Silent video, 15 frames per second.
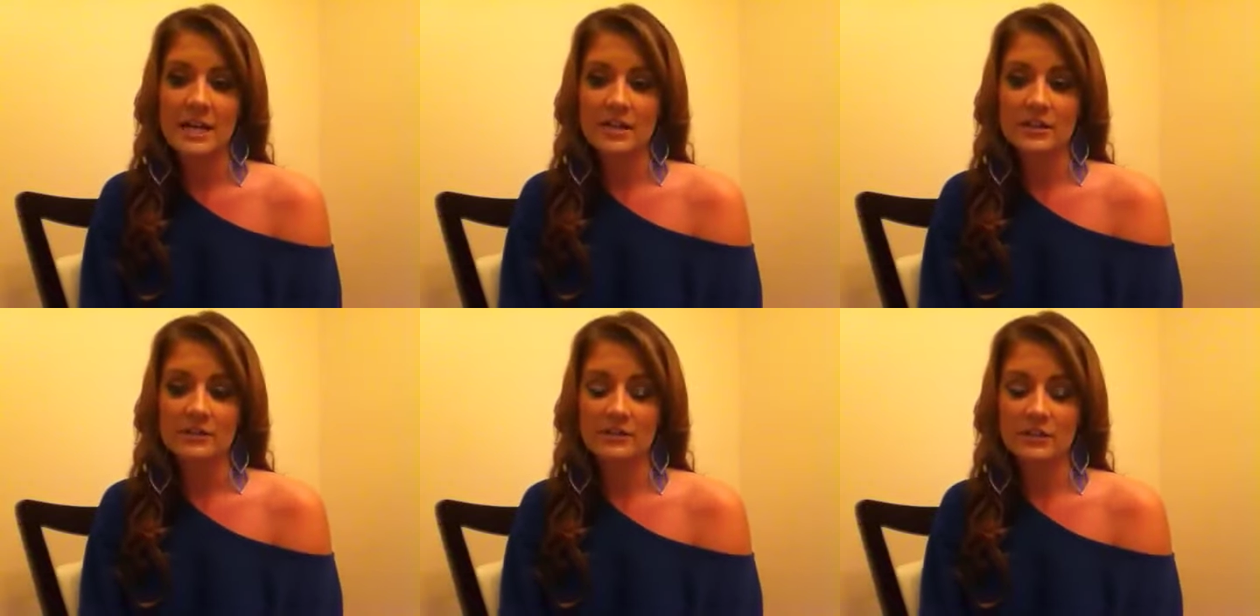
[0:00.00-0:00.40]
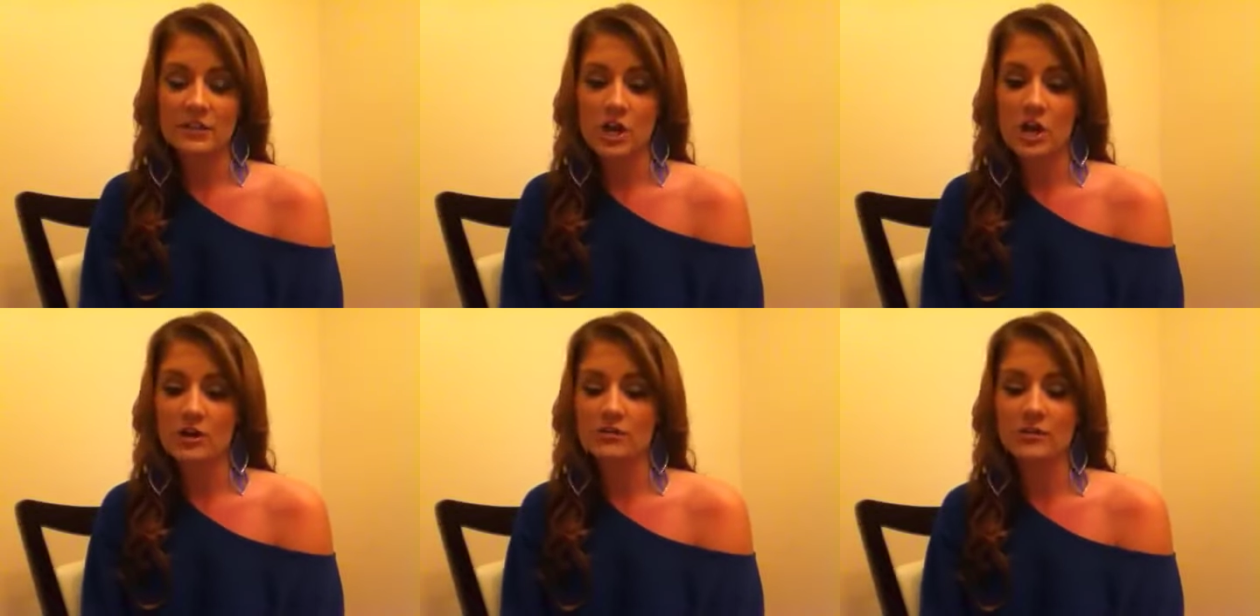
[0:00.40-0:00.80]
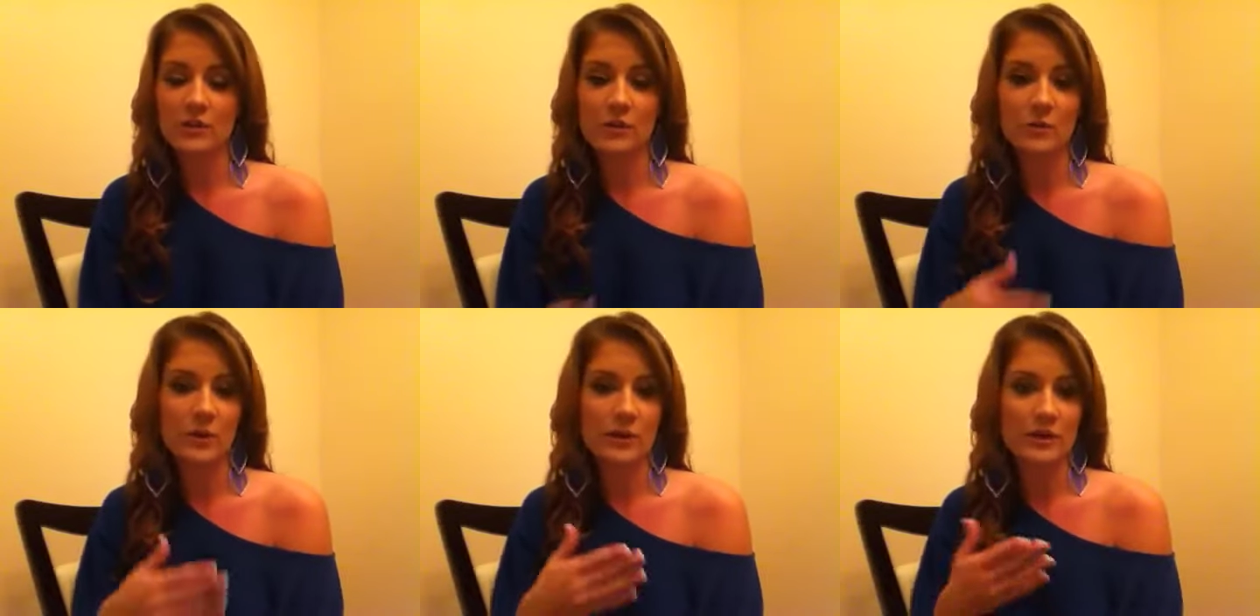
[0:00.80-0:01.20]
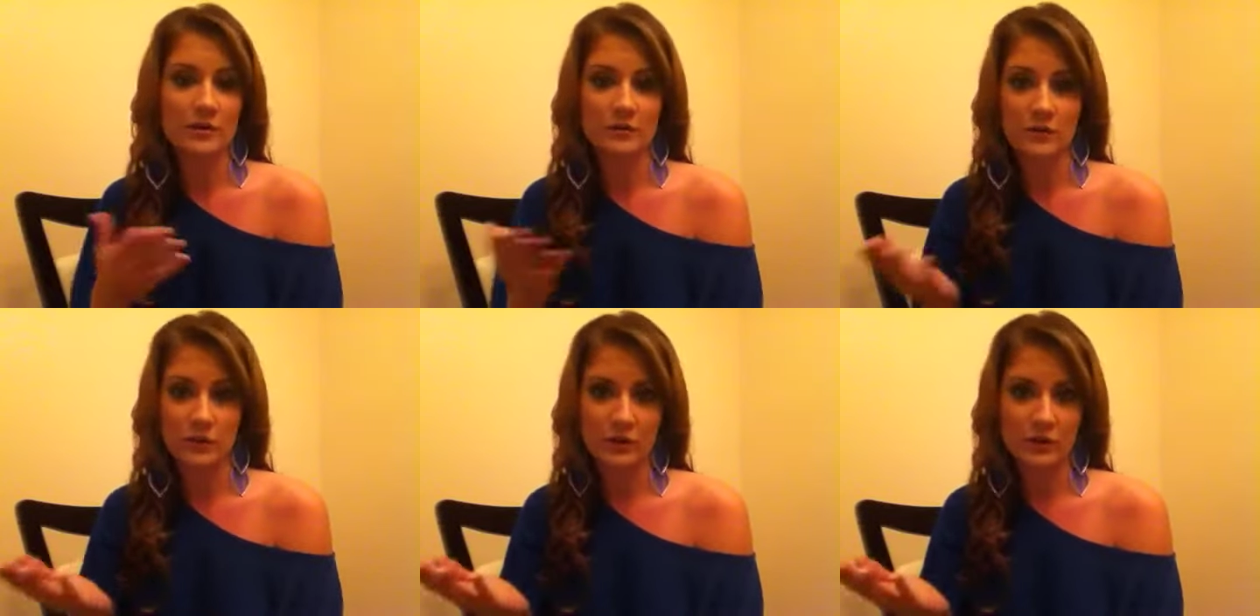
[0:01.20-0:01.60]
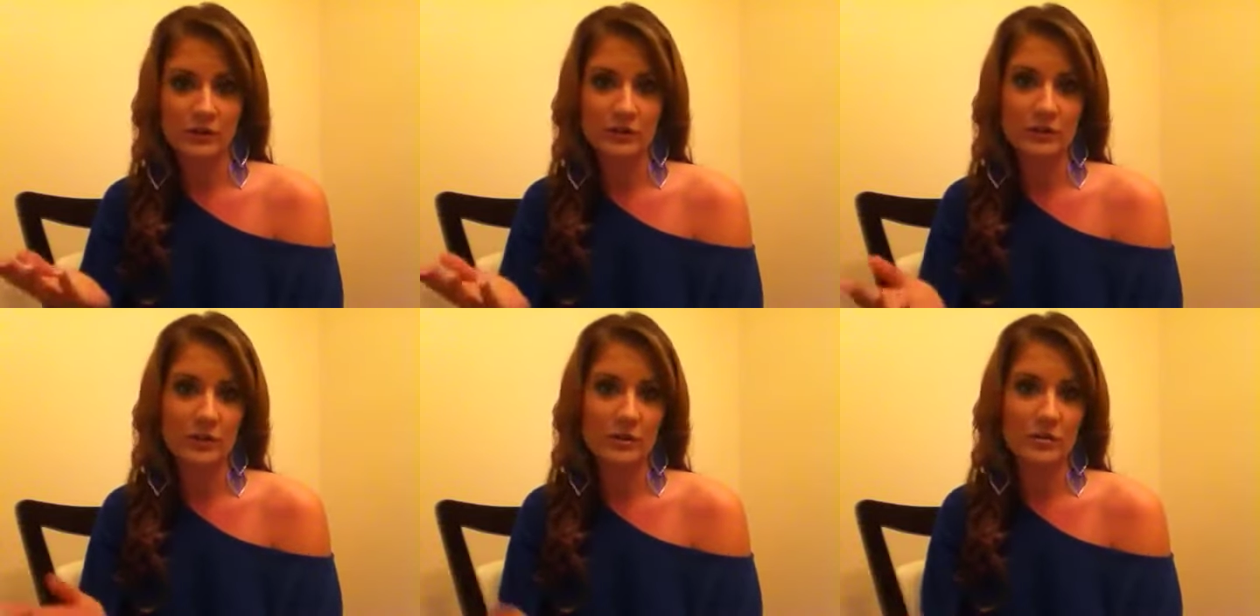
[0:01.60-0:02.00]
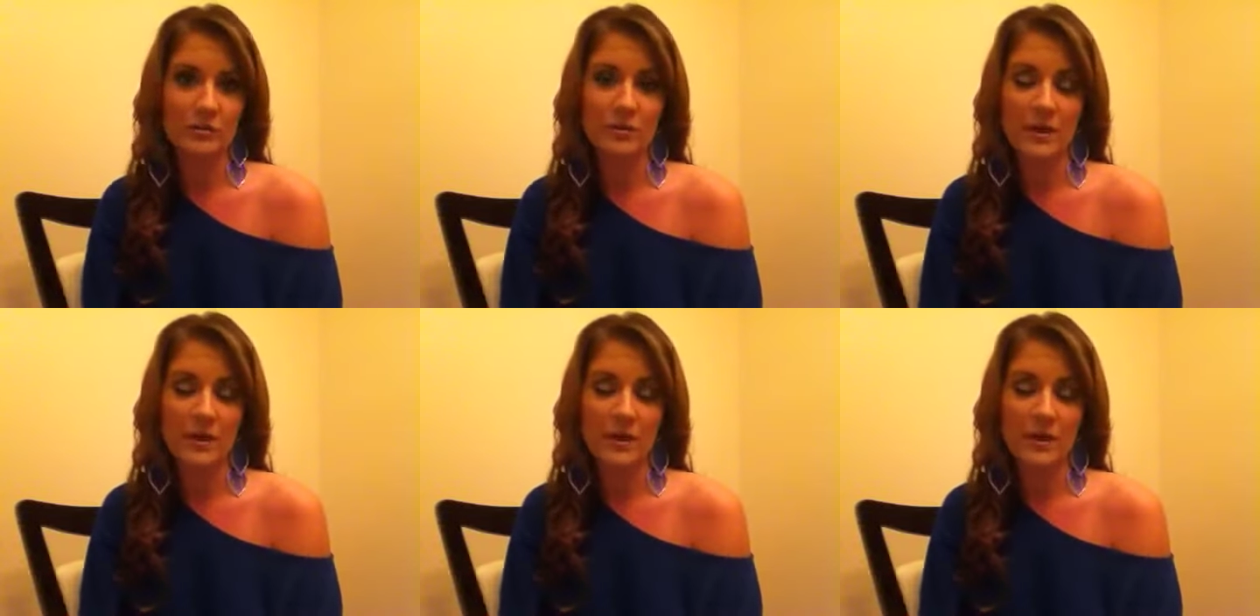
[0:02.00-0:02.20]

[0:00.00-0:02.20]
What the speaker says: the photographer went over, you know,